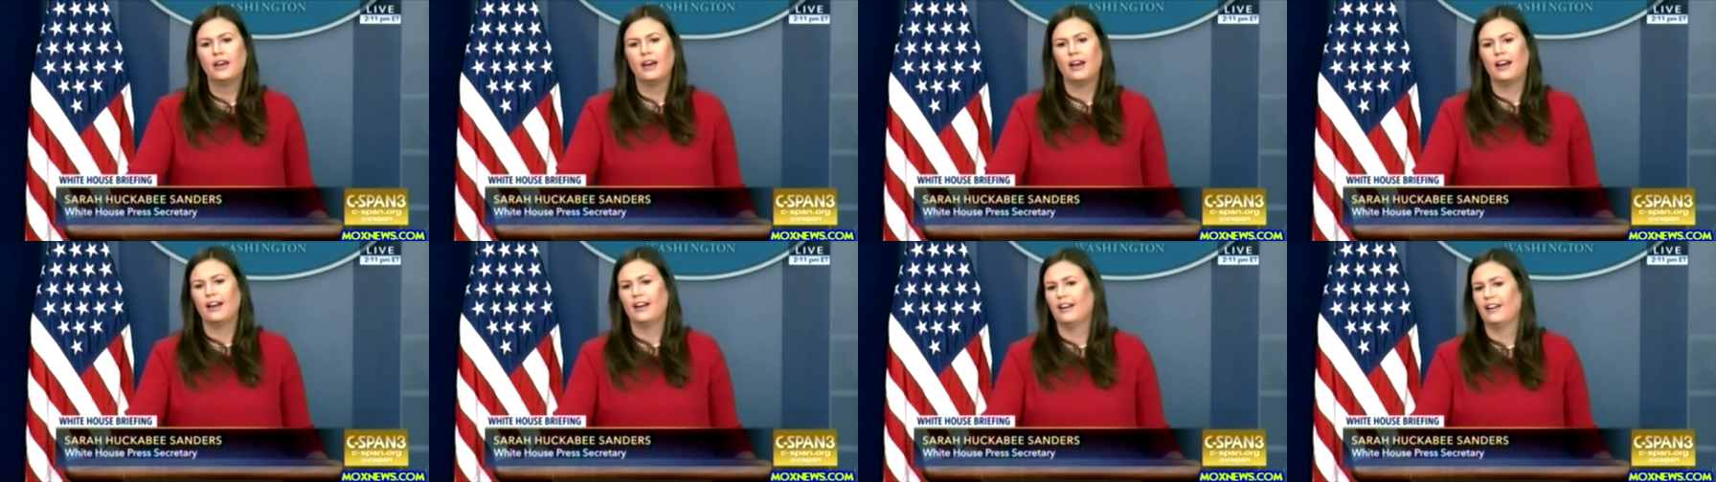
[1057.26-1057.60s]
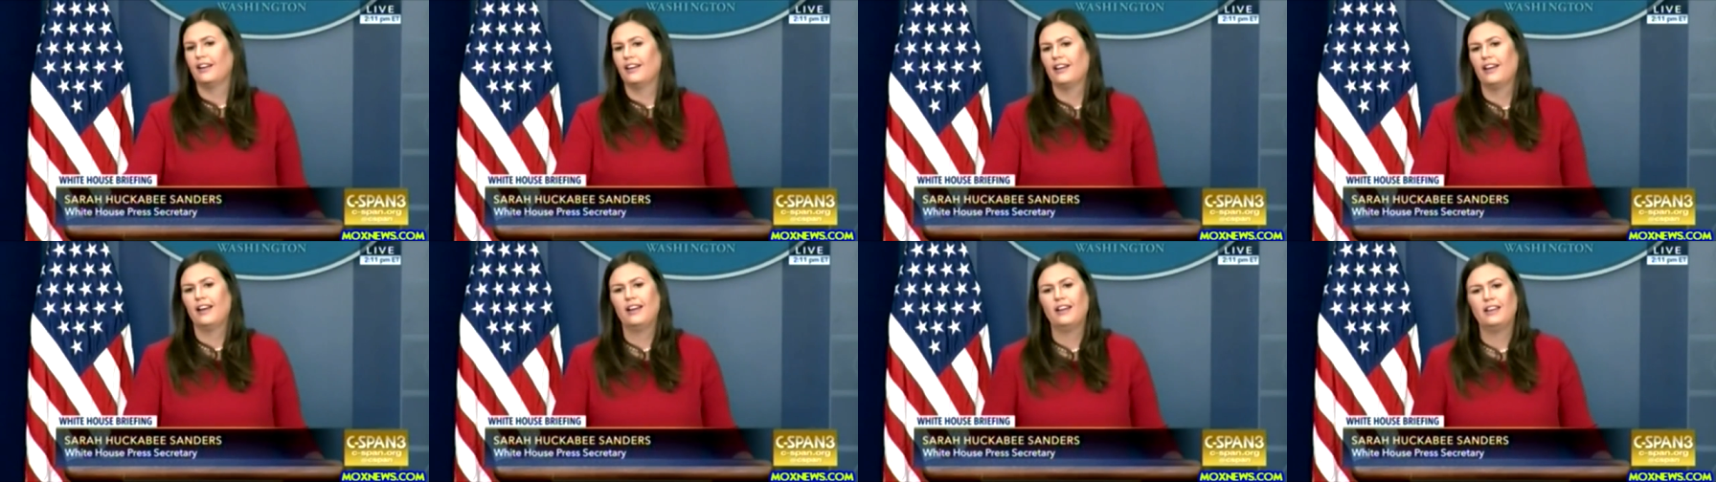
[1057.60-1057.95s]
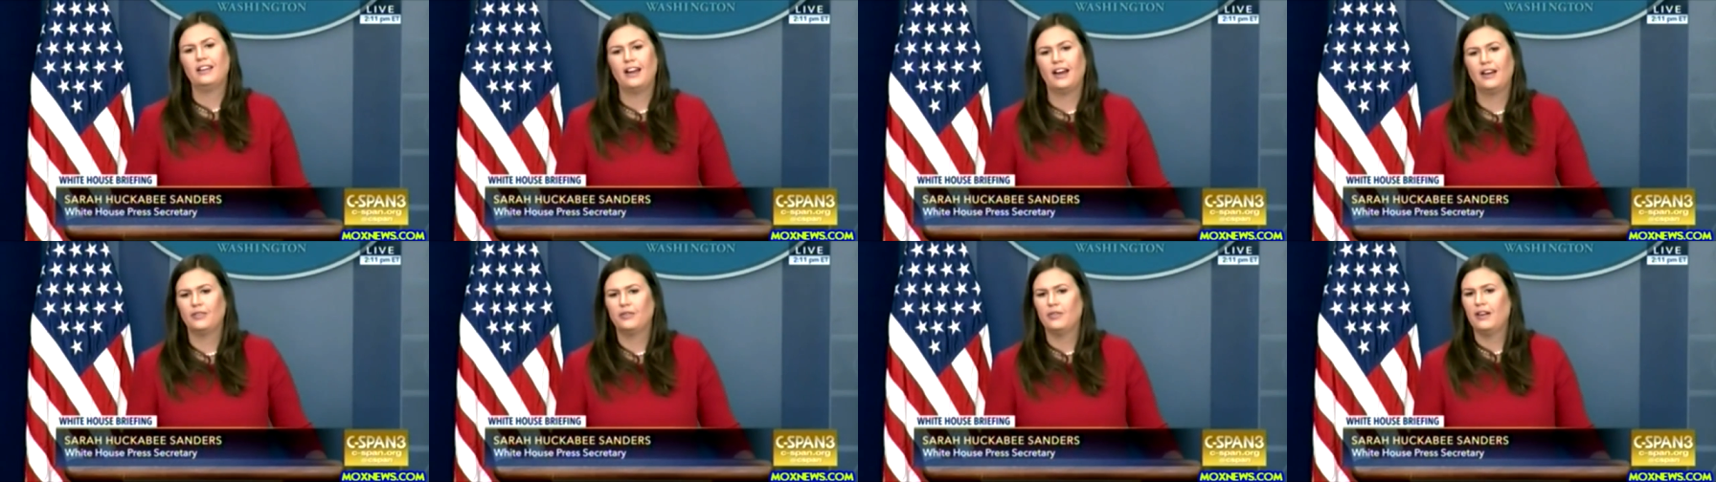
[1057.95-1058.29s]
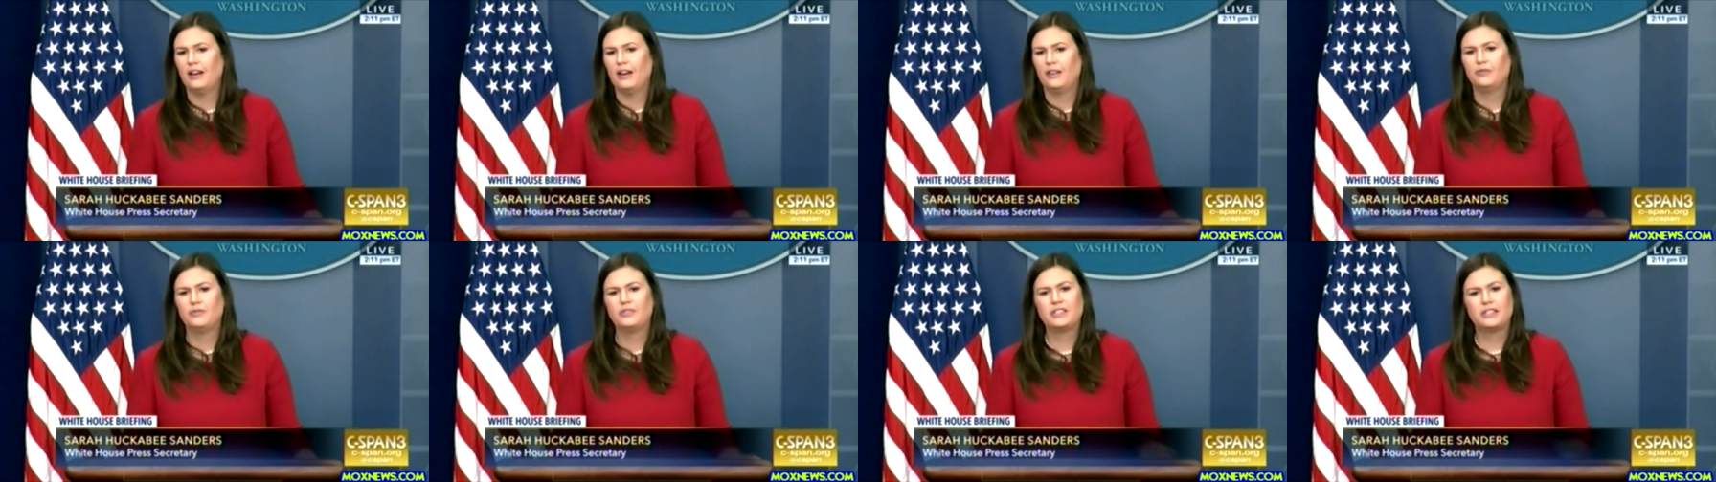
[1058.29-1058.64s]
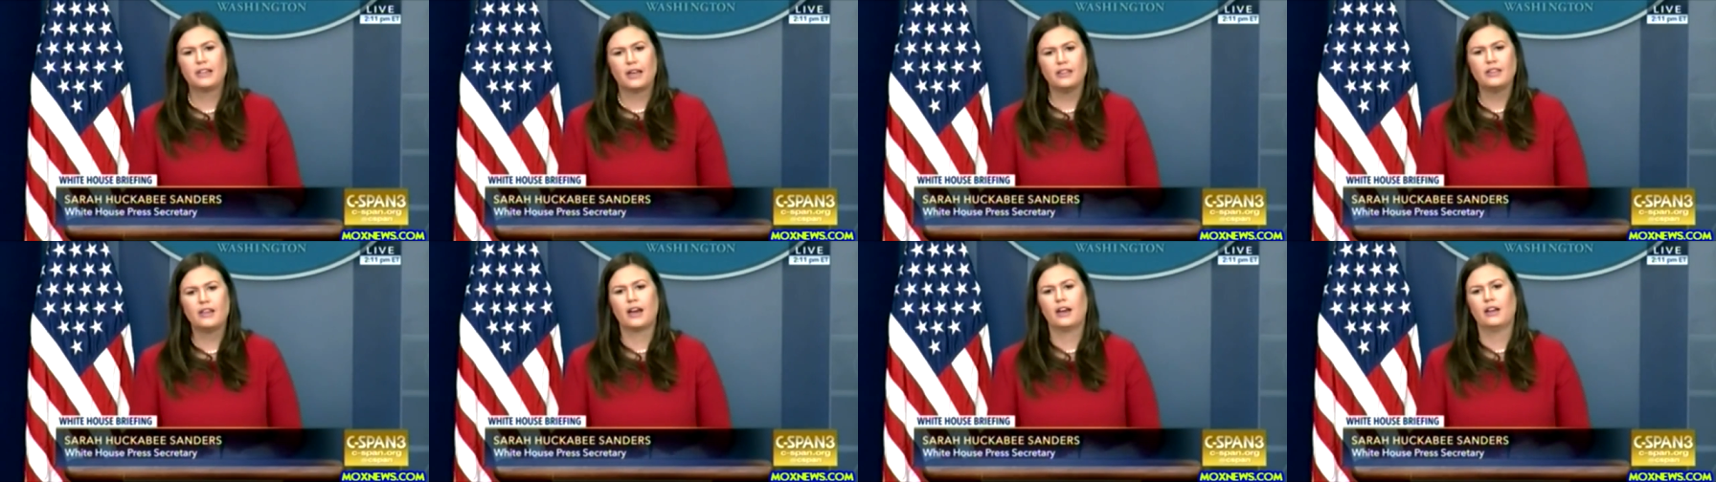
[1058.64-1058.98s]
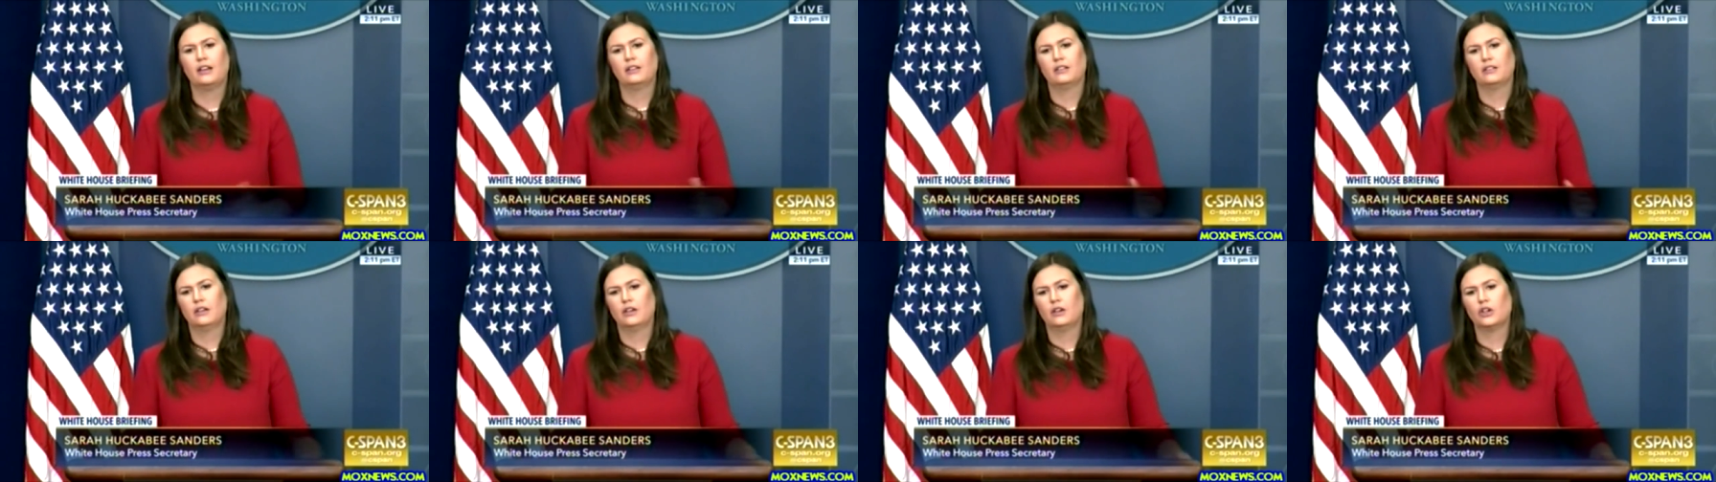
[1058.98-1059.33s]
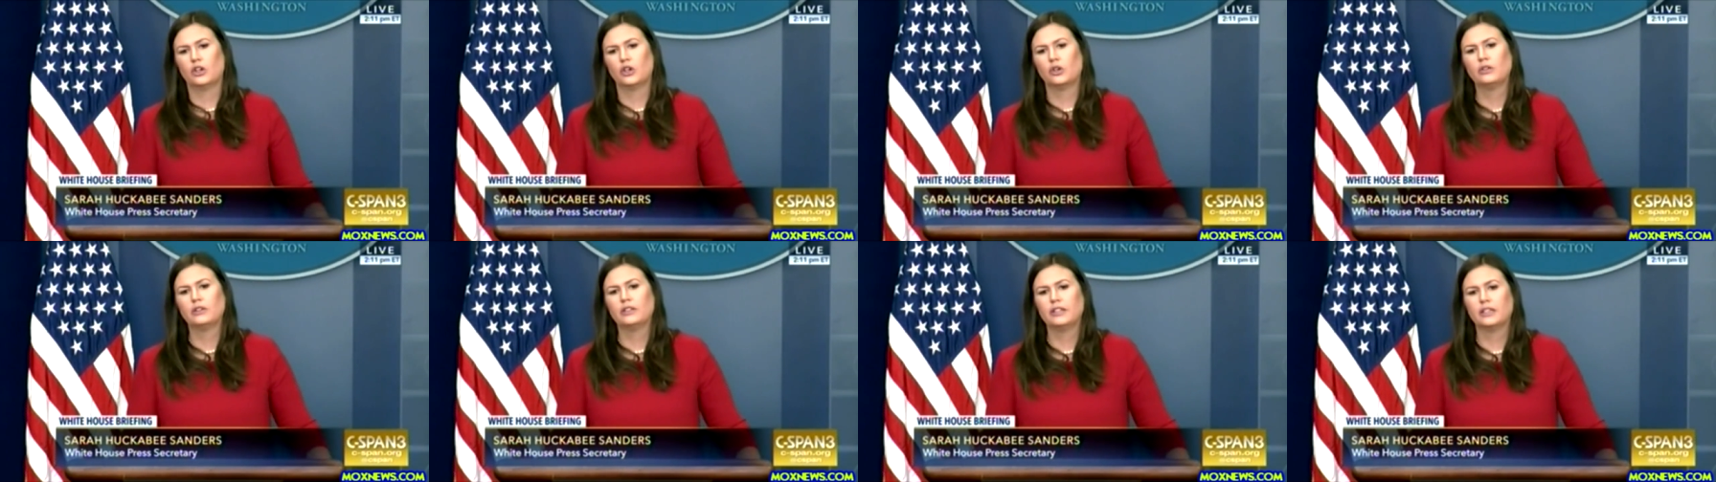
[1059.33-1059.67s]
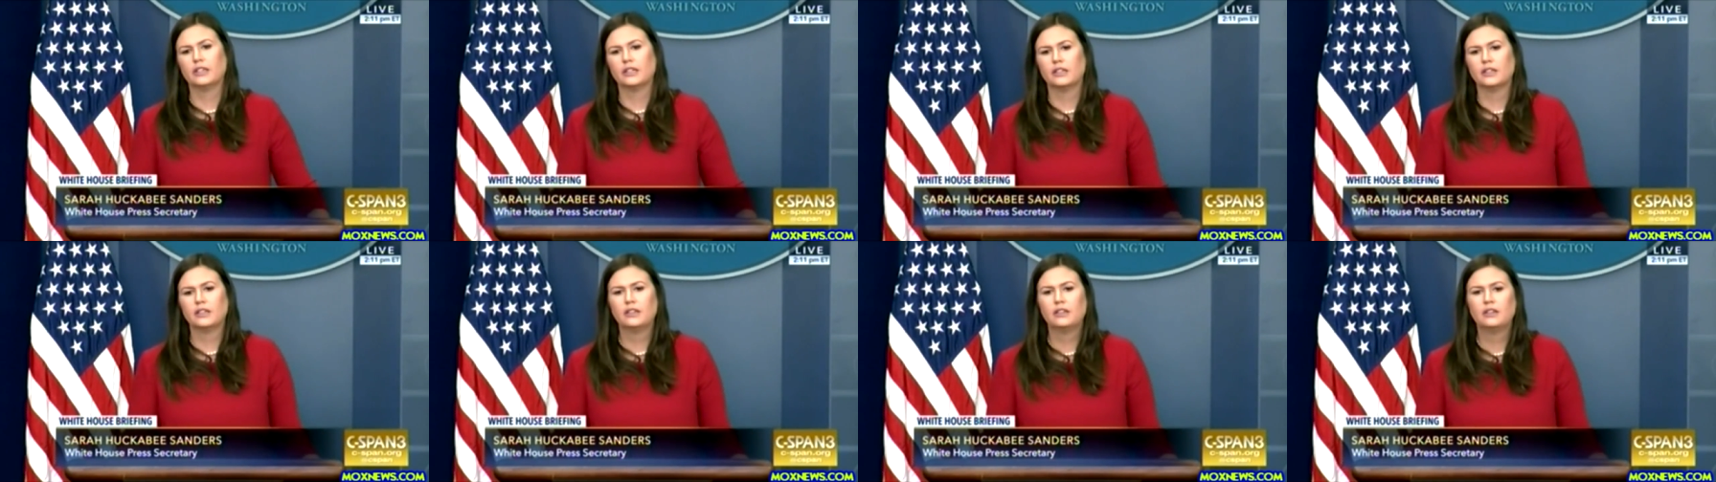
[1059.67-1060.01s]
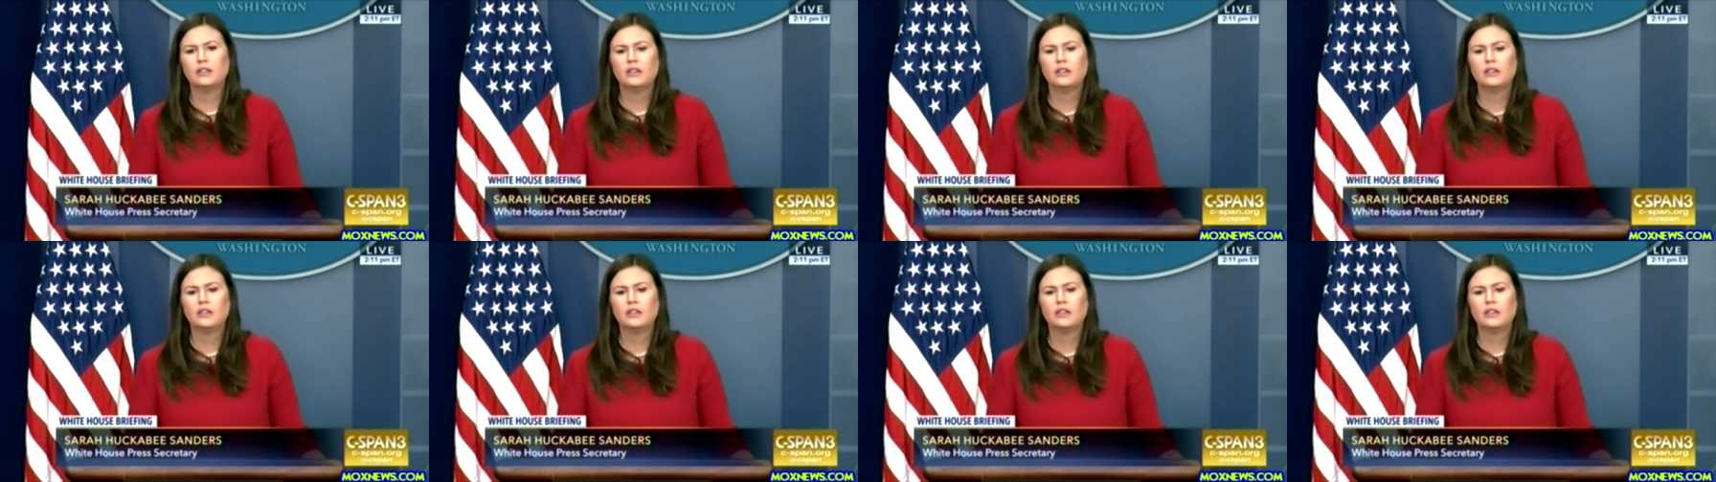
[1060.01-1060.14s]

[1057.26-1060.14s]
I've said that earlier.